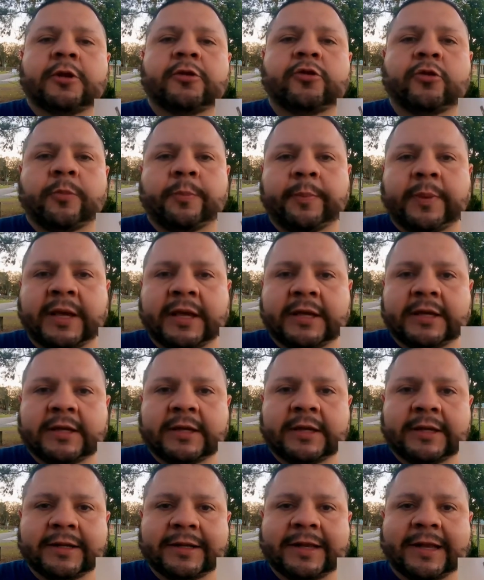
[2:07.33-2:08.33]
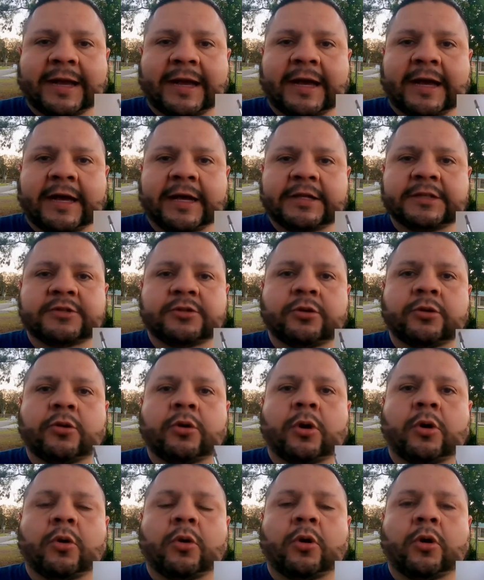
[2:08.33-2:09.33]
to make the ice
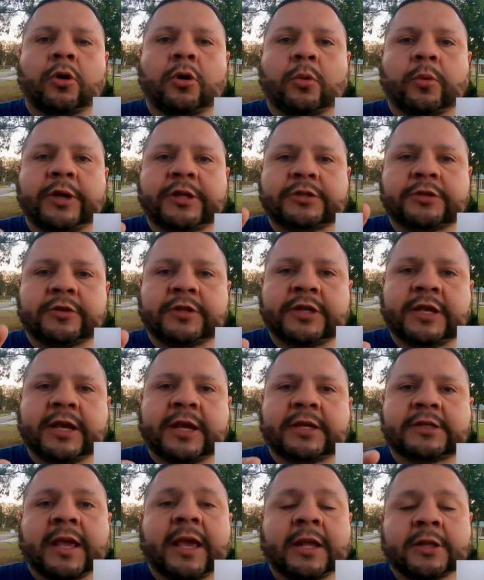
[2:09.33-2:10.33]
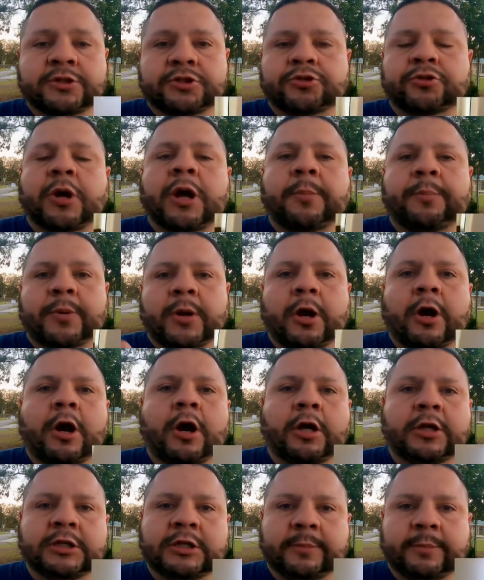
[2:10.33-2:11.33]
go all the way to the edge and drop
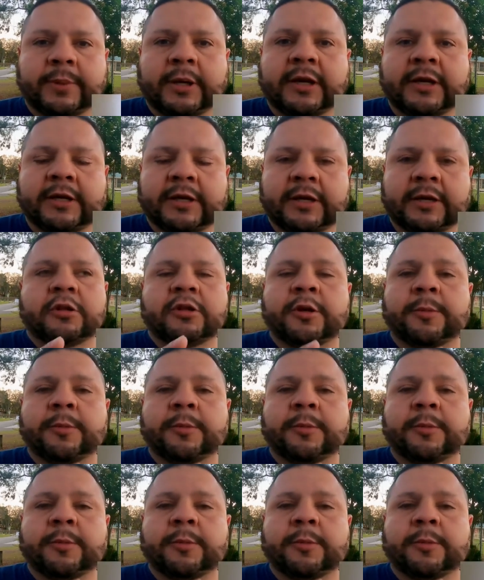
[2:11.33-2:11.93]
on the bucket,